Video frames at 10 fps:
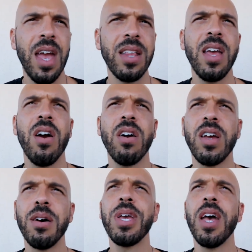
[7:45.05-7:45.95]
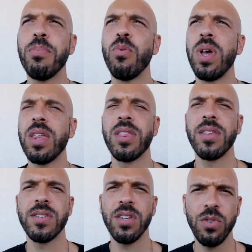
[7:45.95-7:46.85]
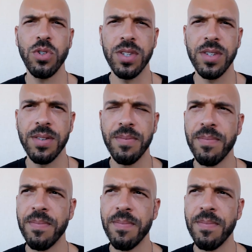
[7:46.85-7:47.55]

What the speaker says: And they are coming up with solutions